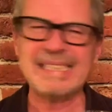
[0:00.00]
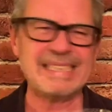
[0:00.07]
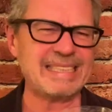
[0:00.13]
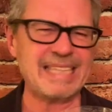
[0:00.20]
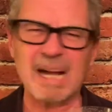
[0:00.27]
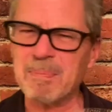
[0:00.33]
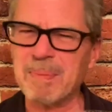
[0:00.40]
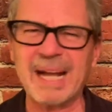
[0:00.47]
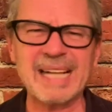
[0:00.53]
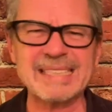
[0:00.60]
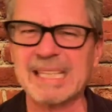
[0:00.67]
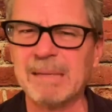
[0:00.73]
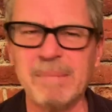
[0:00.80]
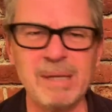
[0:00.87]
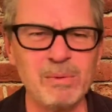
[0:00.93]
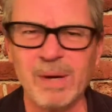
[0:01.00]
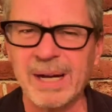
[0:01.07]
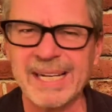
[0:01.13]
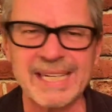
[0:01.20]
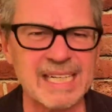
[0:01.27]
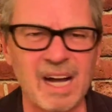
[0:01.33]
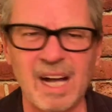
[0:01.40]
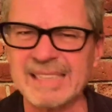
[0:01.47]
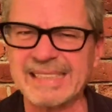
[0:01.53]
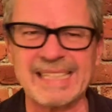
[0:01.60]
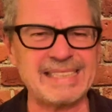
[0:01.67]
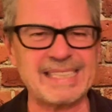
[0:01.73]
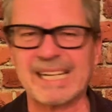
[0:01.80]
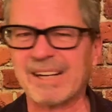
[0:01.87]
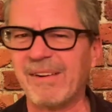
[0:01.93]
Stop asking me what it costs.
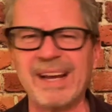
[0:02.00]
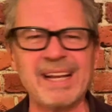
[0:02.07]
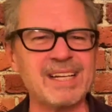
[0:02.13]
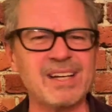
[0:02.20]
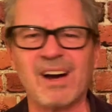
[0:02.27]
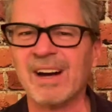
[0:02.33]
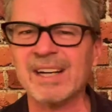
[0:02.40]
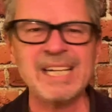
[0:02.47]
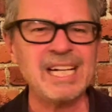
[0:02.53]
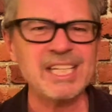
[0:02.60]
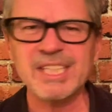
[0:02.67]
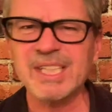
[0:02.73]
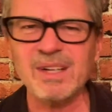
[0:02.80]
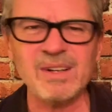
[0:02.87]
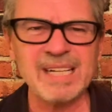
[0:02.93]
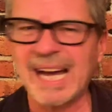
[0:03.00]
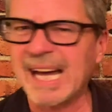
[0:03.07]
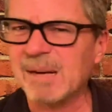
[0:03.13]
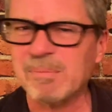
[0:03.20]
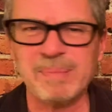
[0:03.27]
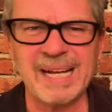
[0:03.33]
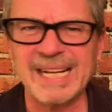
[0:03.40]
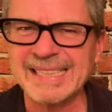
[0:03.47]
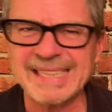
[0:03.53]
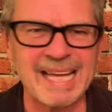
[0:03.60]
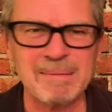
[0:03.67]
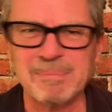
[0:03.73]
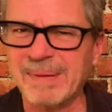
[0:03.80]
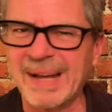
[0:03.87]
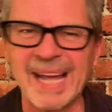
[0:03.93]
It's a credit card. You don't got to pay
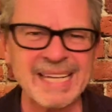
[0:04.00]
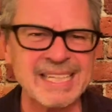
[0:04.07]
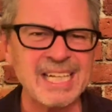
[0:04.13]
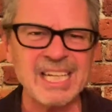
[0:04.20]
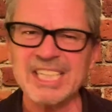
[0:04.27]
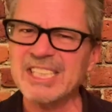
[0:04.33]
that back.